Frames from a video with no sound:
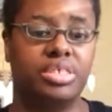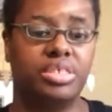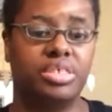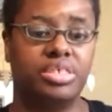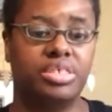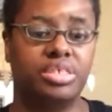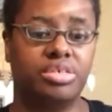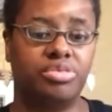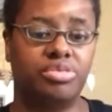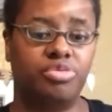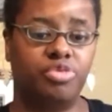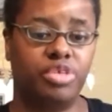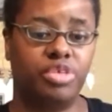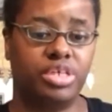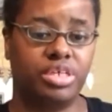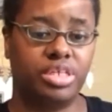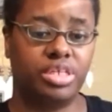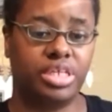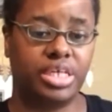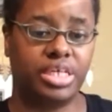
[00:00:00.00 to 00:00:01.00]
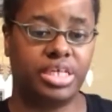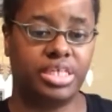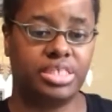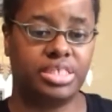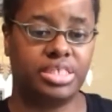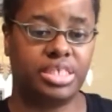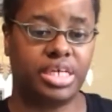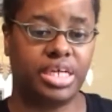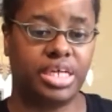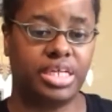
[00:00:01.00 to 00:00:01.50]
to feel like
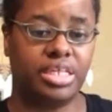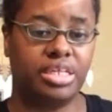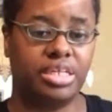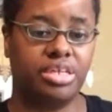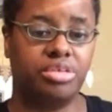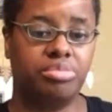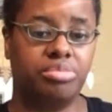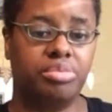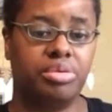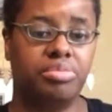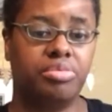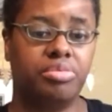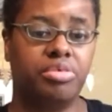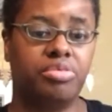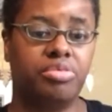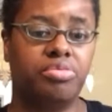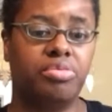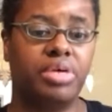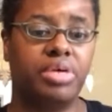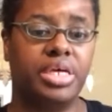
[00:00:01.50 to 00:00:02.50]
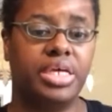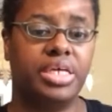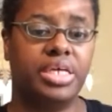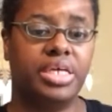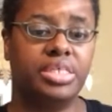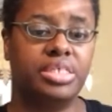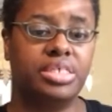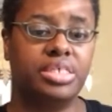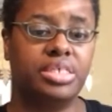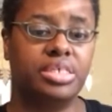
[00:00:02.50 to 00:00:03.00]
it's got a little bit more
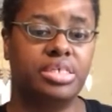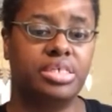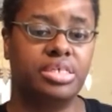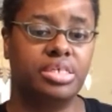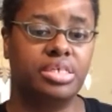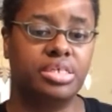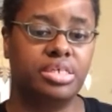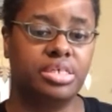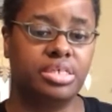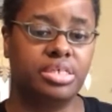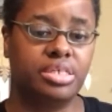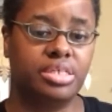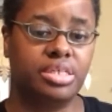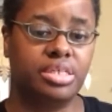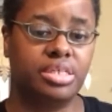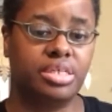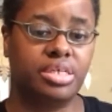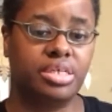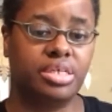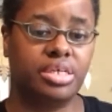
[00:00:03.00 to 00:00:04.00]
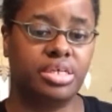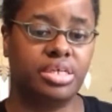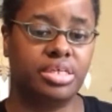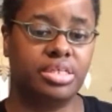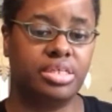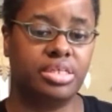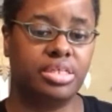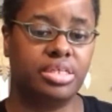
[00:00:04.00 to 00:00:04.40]
weight than